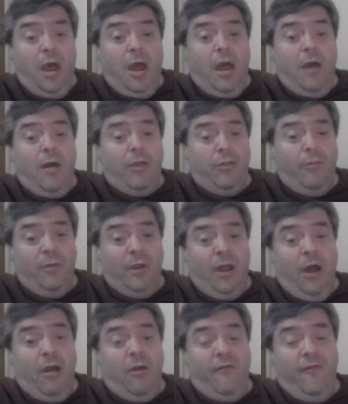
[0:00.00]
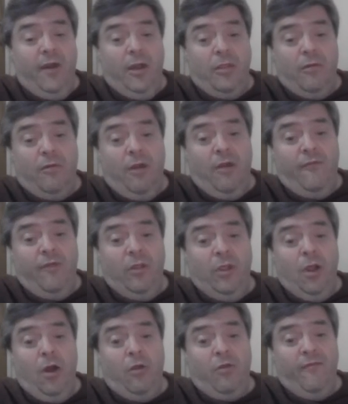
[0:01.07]
that's at the Gala Theatre. The Gala Theatre is a
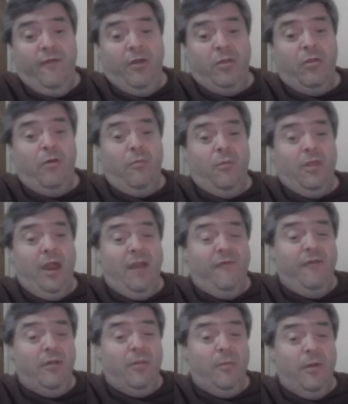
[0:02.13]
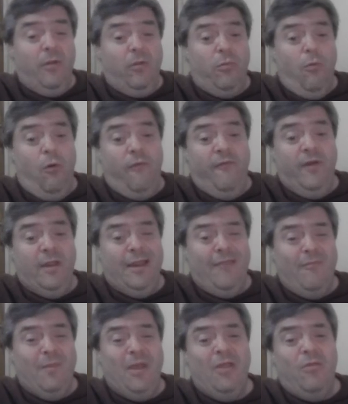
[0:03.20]
larger theatre. Thomas Allen Theatre is a bit of a smaller theatre,
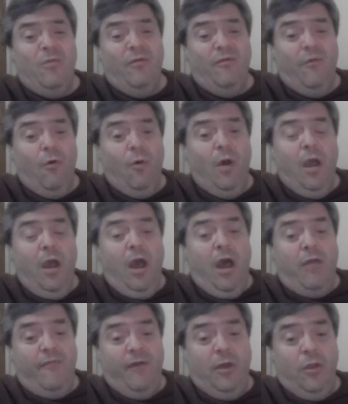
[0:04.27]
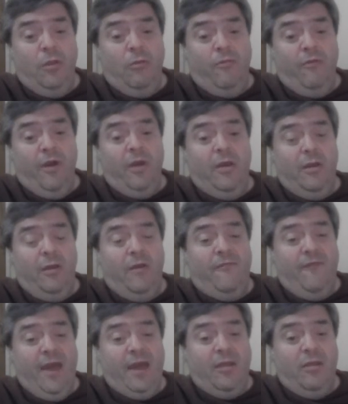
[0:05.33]
never been to before. That's a very, very
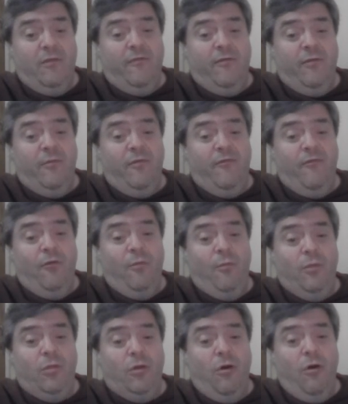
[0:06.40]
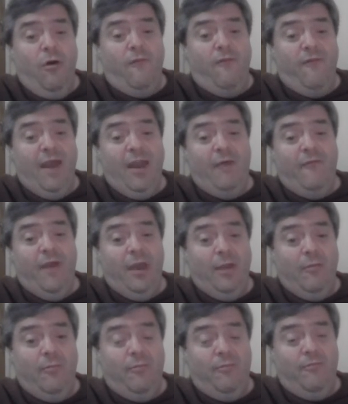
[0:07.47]
effective performance of Othello,
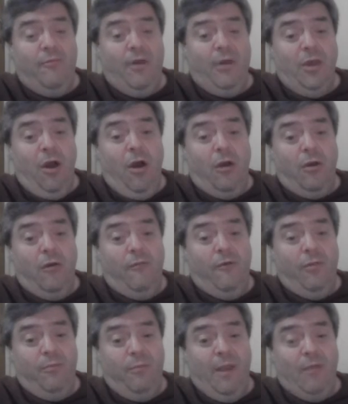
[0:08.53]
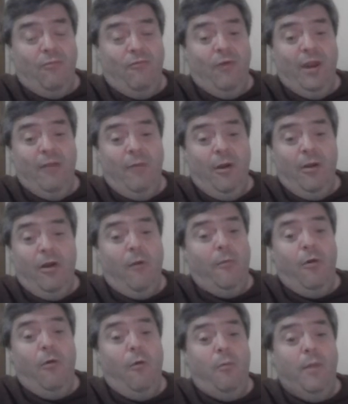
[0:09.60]
very. Iago was played really well. No,
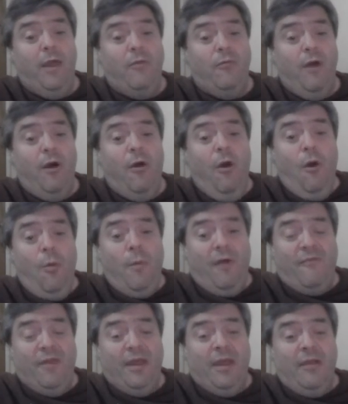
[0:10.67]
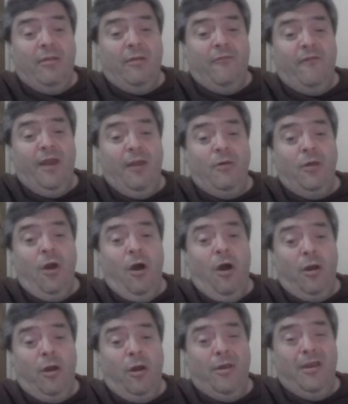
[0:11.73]
we all played well. But I think in the fellow
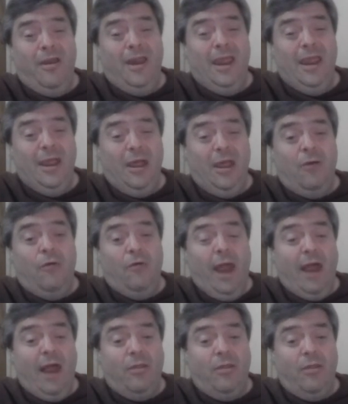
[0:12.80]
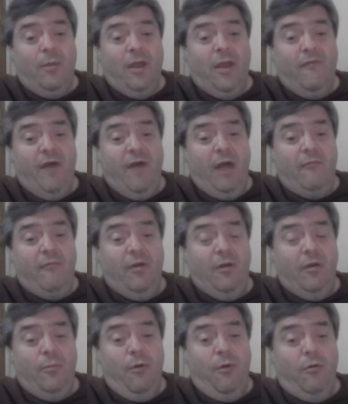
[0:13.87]
Iago, you need a good actor to play that,
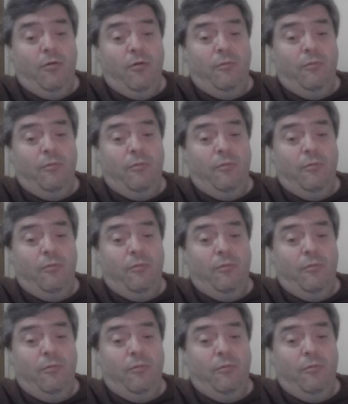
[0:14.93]
and